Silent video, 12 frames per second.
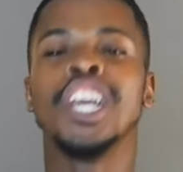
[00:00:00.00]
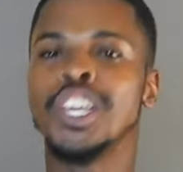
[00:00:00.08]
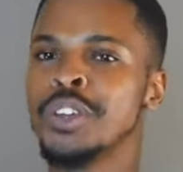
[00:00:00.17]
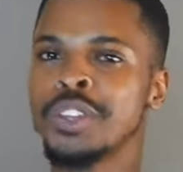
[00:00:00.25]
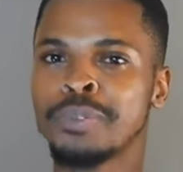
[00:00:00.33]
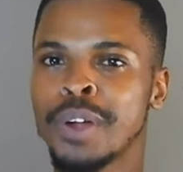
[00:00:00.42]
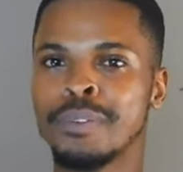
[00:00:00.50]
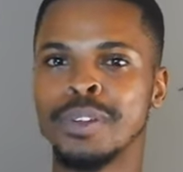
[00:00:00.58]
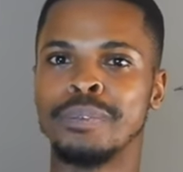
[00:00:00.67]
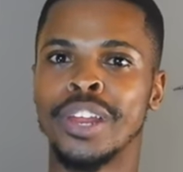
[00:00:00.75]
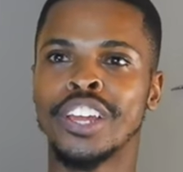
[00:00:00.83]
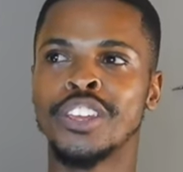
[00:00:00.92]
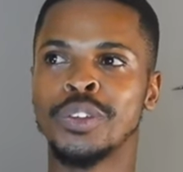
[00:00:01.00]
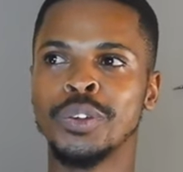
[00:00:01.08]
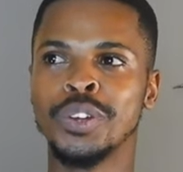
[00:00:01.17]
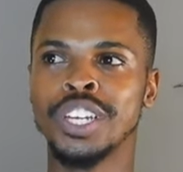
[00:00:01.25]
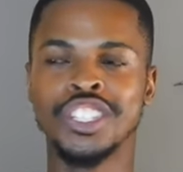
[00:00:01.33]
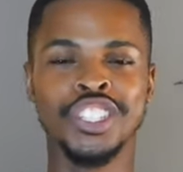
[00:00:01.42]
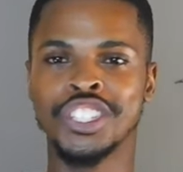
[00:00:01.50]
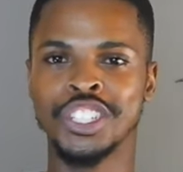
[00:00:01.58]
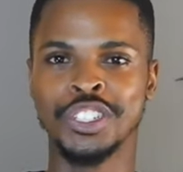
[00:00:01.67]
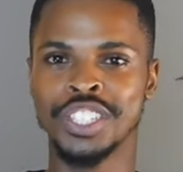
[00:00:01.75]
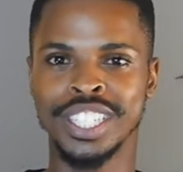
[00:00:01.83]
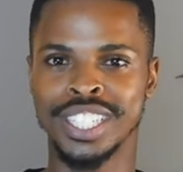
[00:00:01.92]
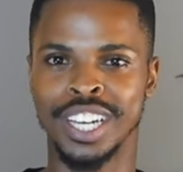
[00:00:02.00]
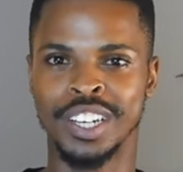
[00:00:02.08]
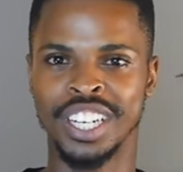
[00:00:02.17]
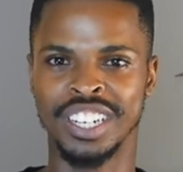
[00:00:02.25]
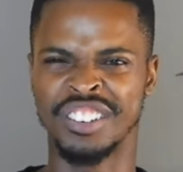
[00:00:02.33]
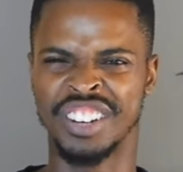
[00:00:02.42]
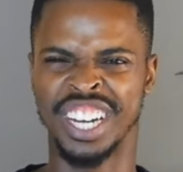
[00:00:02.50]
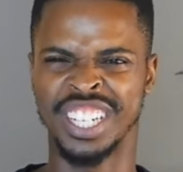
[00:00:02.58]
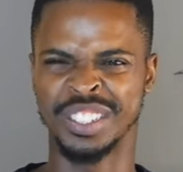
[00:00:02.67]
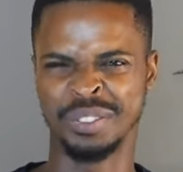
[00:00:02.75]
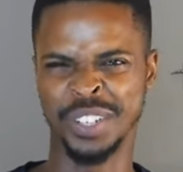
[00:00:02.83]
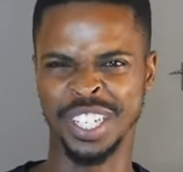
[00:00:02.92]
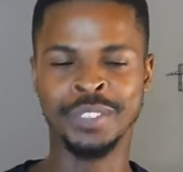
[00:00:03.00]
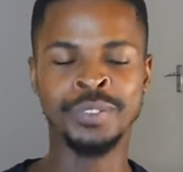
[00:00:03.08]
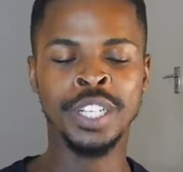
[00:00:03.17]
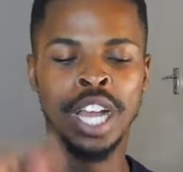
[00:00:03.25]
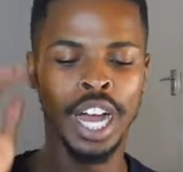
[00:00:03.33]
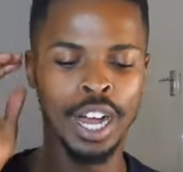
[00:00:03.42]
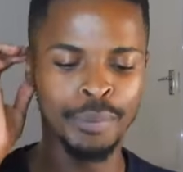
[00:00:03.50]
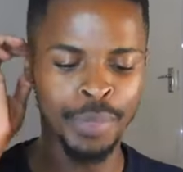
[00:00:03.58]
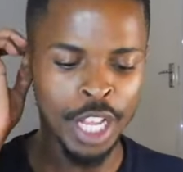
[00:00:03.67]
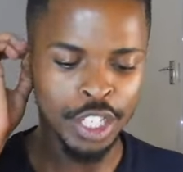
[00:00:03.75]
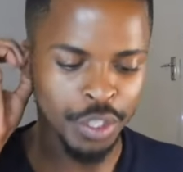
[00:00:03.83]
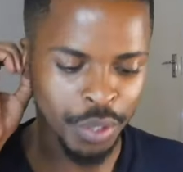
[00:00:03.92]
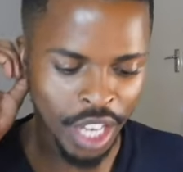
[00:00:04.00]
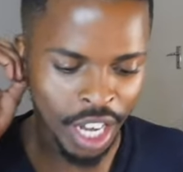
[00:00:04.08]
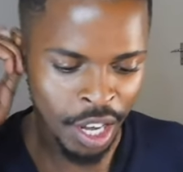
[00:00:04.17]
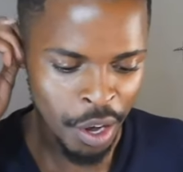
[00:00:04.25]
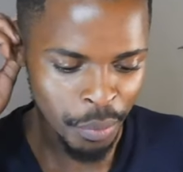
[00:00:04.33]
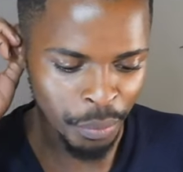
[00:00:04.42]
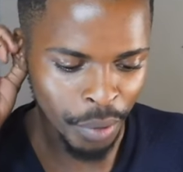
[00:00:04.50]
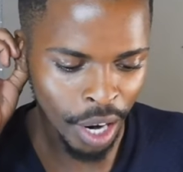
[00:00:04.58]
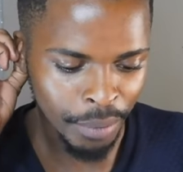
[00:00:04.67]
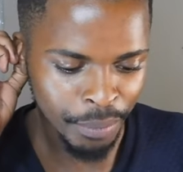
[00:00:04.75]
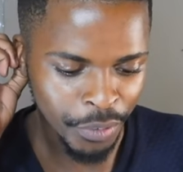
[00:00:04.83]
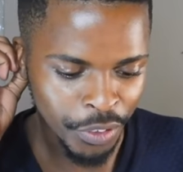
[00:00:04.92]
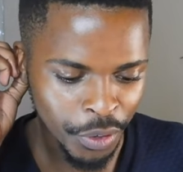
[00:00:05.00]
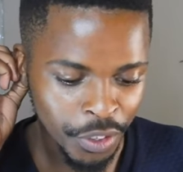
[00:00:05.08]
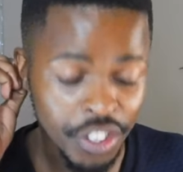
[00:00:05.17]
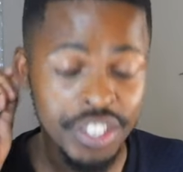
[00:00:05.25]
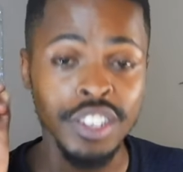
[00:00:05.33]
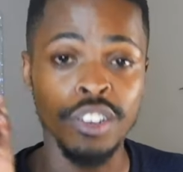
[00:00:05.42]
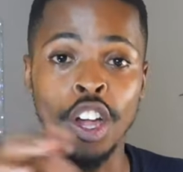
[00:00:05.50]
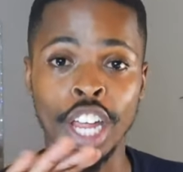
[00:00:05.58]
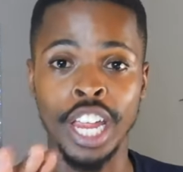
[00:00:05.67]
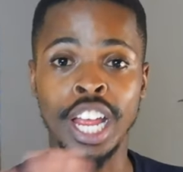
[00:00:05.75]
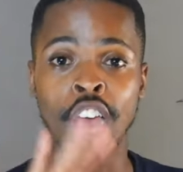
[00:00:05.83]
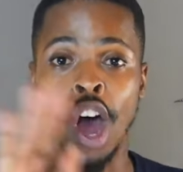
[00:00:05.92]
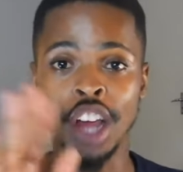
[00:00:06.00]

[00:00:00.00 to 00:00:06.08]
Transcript: You're the problem. Like, you just need to sit down and create one. So yeah. So just okay.